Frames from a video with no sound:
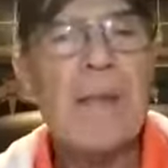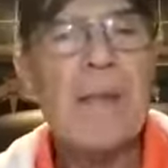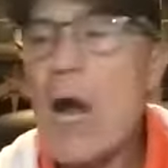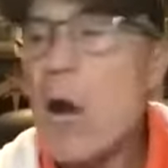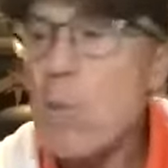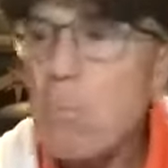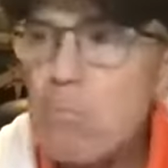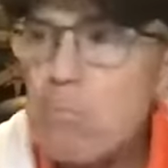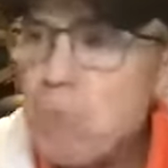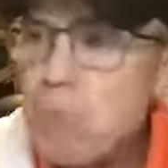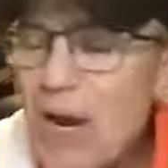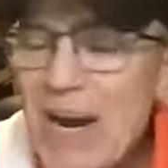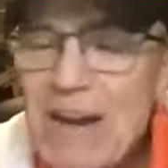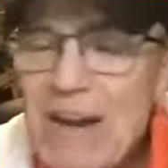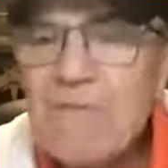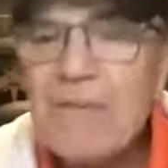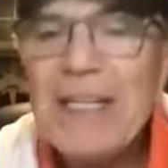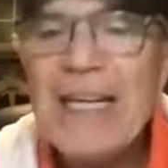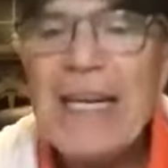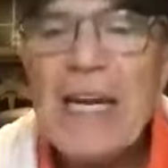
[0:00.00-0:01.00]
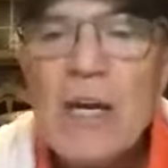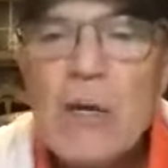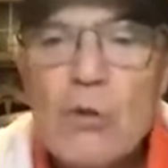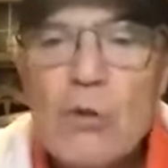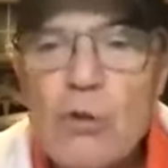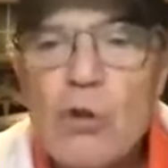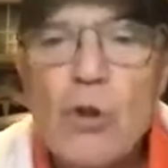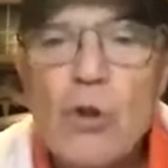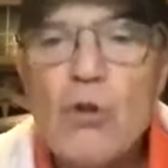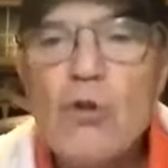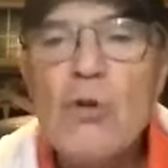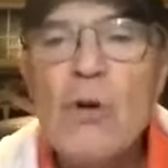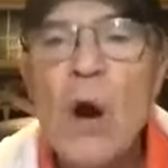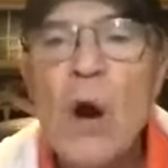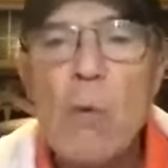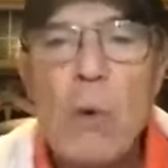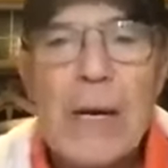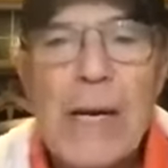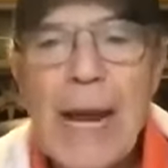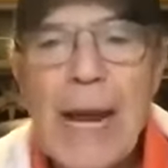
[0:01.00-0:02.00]
I'll bravely do
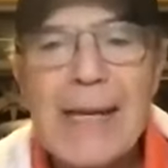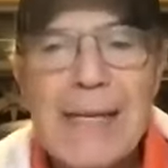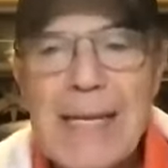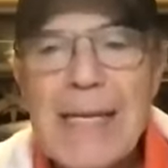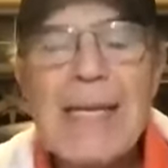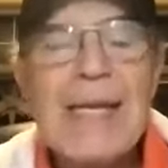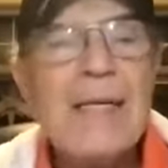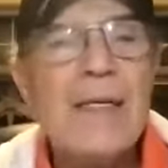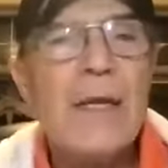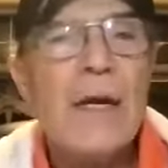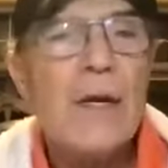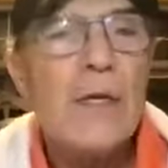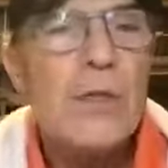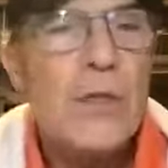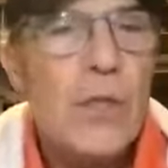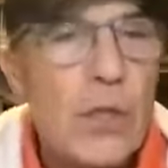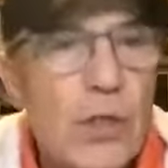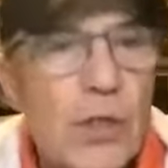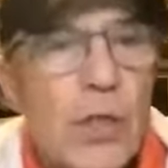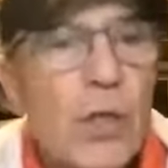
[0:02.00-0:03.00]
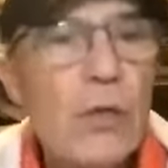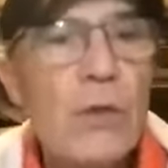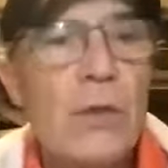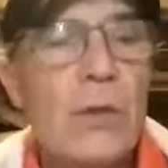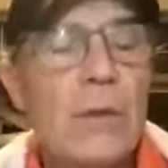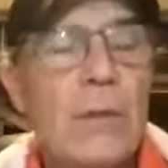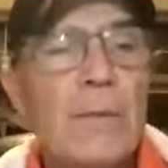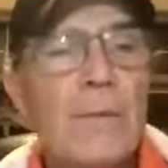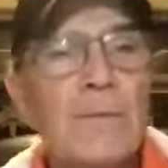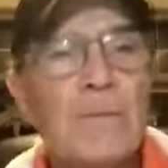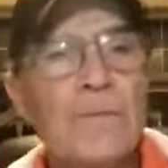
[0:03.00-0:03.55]
what I need to do.